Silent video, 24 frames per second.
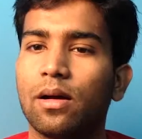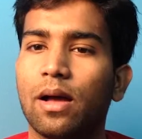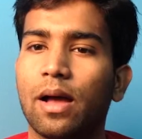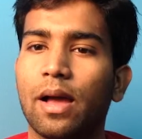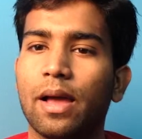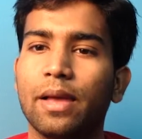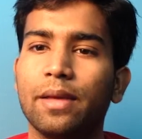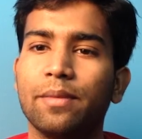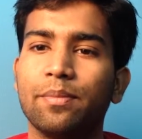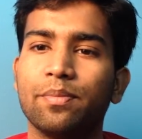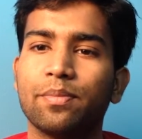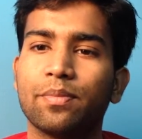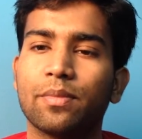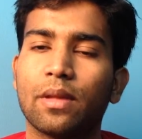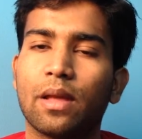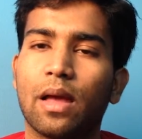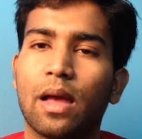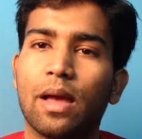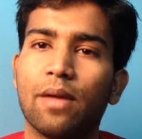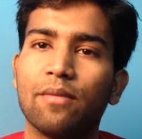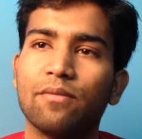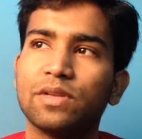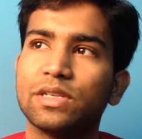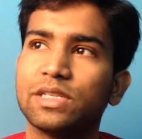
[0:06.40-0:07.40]
Hi,
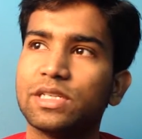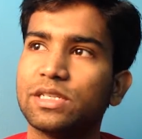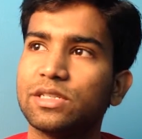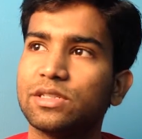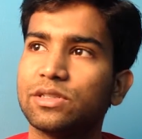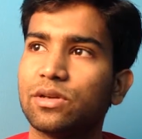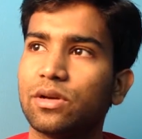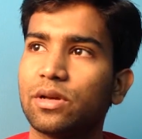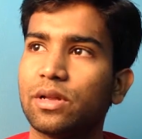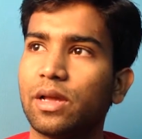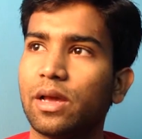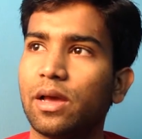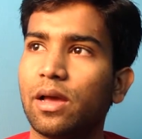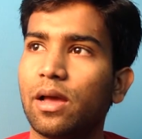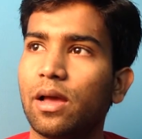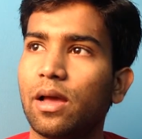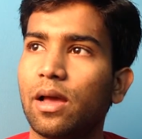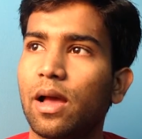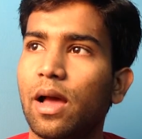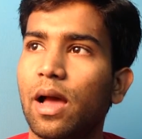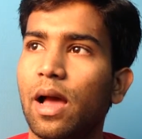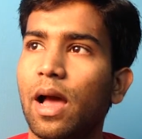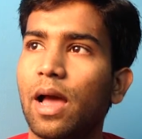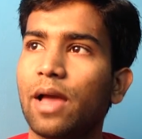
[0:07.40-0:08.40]
I'm Vishesh Shaurya.
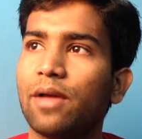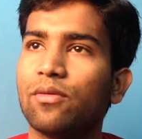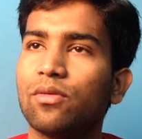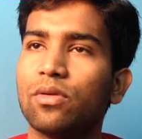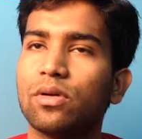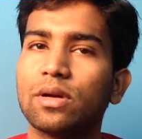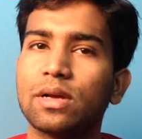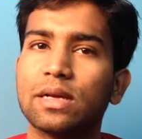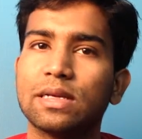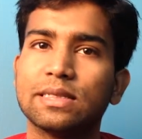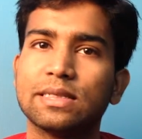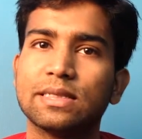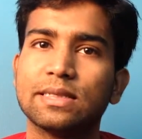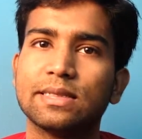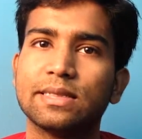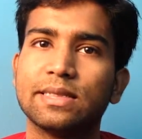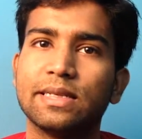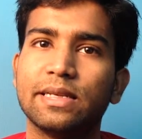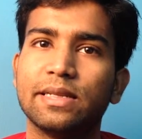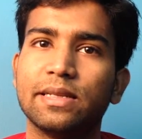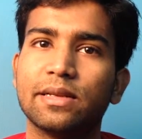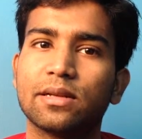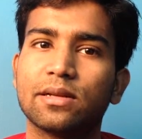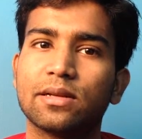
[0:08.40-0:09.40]
I work as a
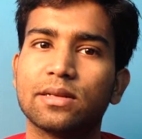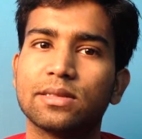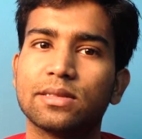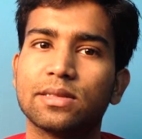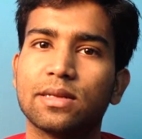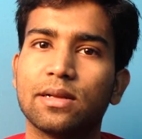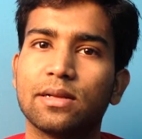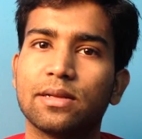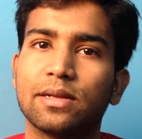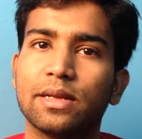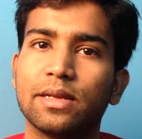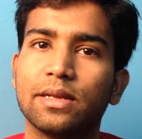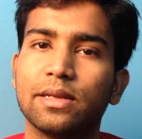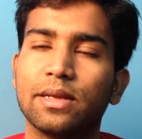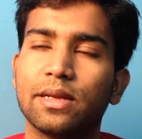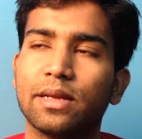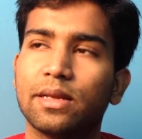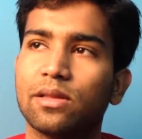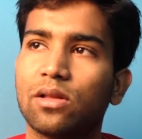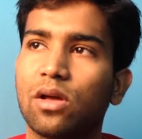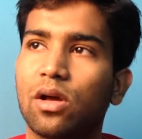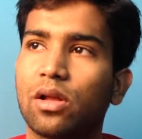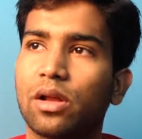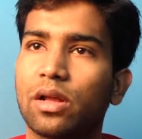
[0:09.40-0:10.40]
senior consultant
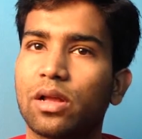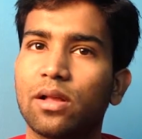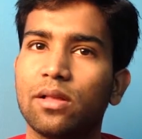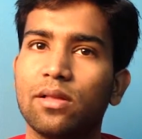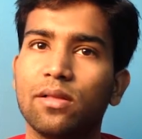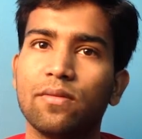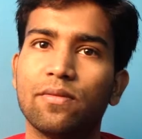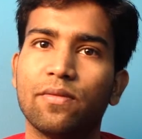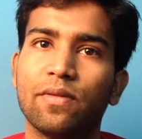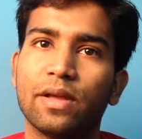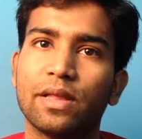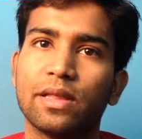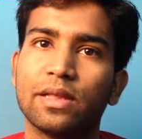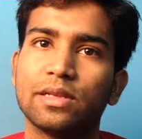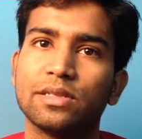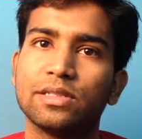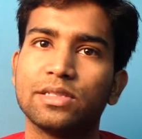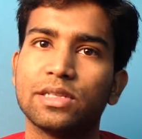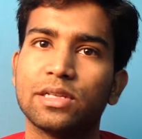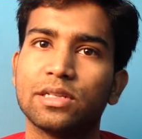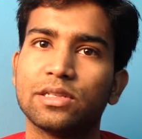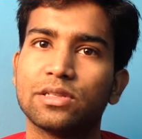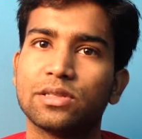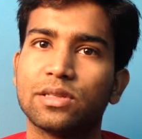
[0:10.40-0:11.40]
in Oracle
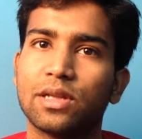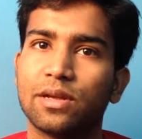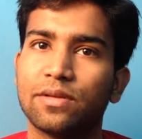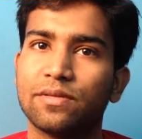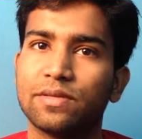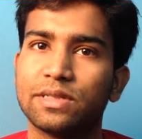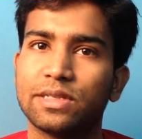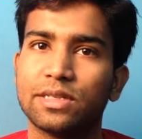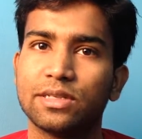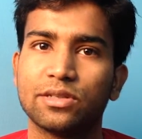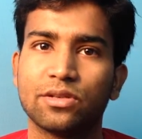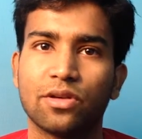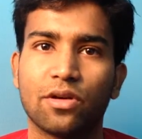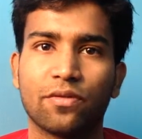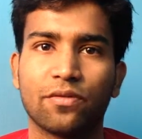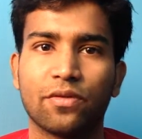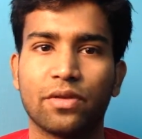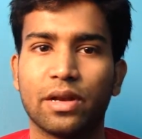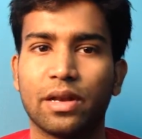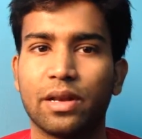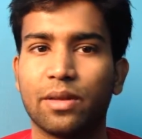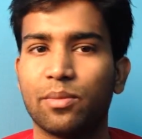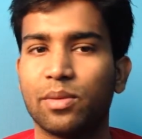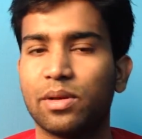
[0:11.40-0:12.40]
Financial Services
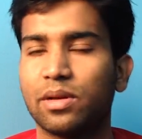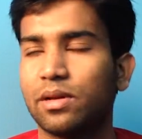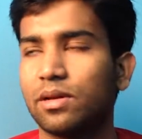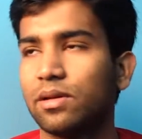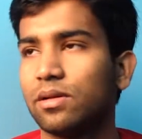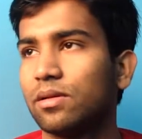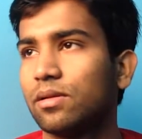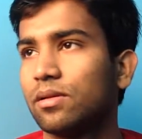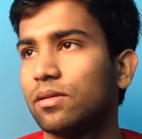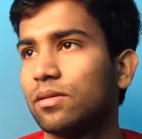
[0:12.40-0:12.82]
Software Limited.